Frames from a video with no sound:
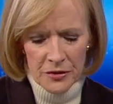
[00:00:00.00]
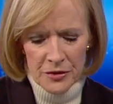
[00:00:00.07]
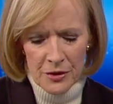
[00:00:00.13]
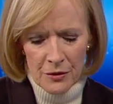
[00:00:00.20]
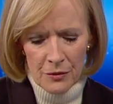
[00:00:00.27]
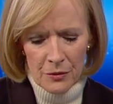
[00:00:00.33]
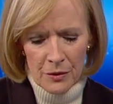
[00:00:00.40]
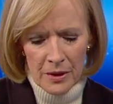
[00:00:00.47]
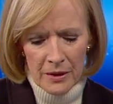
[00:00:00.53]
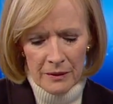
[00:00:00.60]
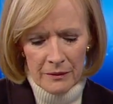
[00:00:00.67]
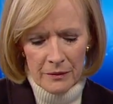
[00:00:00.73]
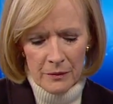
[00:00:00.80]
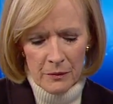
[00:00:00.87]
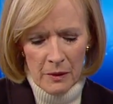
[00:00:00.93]
also
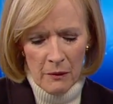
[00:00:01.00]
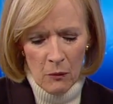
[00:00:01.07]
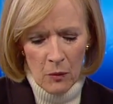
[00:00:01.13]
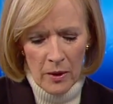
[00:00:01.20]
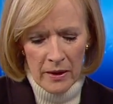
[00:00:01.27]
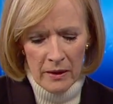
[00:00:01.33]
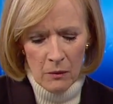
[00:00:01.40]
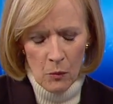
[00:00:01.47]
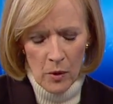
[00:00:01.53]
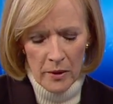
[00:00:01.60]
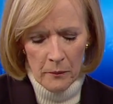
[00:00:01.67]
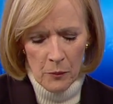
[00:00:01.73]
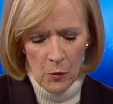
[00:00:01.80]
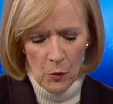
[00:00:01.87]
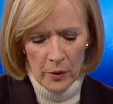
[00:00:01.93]
uh, write at
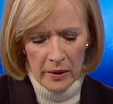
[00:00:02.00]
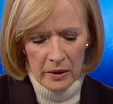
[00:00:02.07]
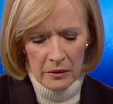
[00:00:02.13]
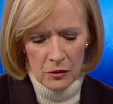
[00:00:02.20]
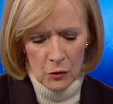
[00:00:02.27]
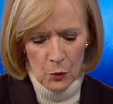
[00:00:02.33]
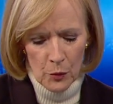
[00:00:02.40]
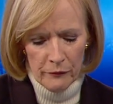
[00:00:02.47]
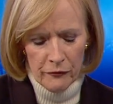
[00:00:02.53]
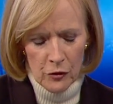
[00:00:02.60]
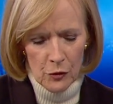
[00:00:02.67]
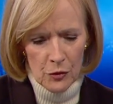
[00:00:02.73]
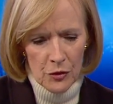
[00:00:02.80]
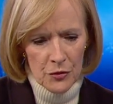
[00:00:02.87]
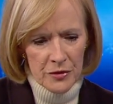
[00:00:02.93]
one point in your
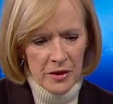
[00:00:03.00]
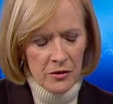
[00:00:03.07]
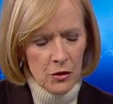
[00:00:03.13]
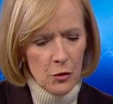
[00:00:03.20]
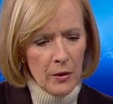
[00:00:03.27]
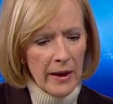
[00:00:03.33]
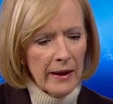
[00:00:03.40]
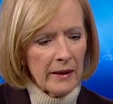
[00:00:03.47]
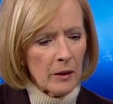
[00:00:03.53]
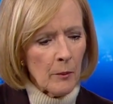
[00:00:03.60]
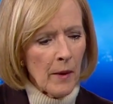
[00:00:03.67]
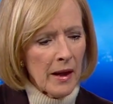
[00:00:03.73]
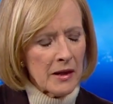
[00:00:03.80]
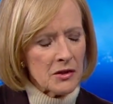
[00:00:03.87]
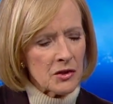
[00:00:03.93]
review, you said you can't
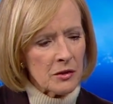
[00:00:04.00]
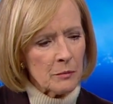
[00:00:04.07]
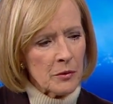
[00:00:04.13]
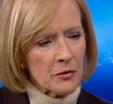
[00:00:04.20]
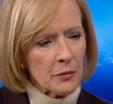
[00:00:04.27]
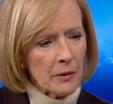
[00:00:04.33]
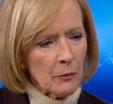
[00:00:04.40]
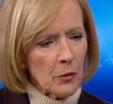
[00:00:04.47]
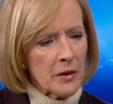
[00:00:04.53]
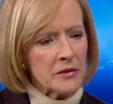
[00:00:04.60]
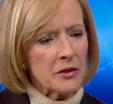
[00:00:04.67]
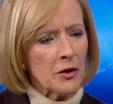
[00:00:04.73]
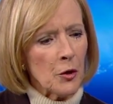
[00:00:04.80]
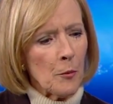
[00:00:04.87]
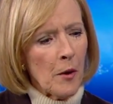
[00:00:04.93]
imagine between
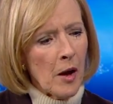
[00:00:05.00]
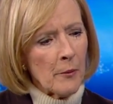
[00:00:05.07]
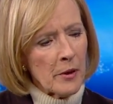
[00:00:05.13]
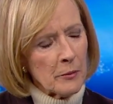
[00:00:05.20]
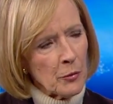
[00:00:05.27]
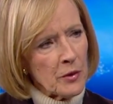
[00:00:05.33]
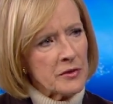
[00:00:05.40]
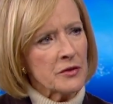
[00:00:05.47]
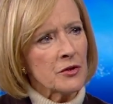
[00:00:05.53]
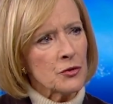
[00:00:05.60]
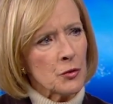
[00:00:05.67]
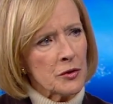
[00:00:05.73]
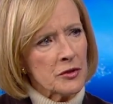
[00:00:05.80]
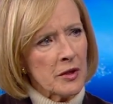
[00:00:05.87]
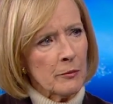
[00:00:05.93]
President Obama and
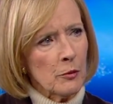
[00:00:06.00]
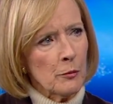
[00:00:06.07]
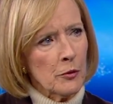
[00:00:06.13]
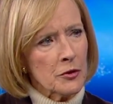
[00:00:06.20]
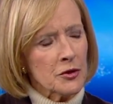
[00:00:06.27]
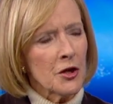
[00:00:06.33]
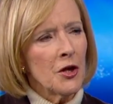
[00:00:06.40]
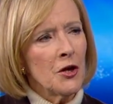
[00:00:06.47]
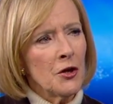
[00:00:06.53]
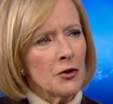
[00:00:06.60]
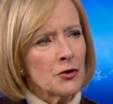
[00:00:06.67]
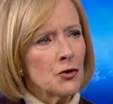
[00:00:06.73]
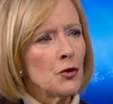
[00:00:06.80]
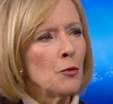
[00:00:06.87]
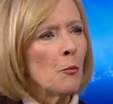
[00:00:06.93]
President George W. Bush
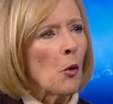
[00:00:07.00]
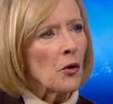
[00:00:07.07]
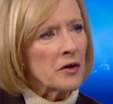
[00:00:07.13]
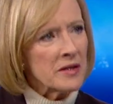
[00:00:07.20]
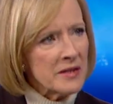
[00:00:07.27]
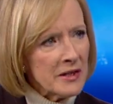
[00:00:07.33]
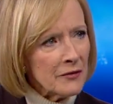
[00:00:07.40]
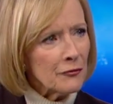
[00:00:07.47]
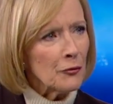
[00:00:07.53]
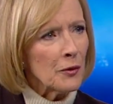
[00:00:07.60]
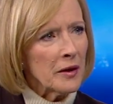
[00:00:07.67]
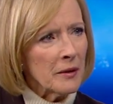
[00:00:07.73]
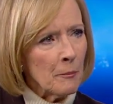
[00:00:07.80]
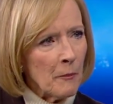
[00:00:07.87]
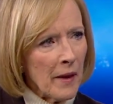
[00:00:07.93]
two more
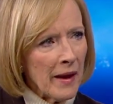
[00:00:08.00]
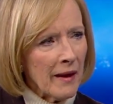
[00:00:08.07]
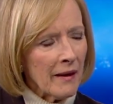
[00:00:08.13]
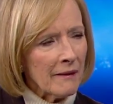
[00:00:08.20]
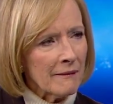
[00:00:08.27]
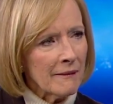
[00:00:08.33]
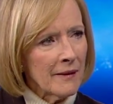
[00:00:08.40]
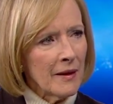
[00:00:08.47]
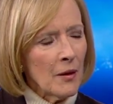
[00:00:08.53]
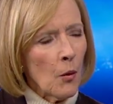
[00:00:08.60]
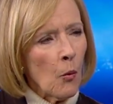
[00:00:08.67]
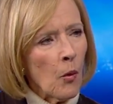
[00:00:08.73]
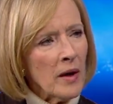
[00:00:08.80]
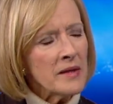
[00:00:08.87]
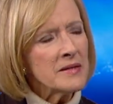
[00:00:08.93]
different men.
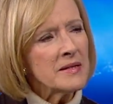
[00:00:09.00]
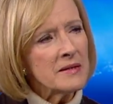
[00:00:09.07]
What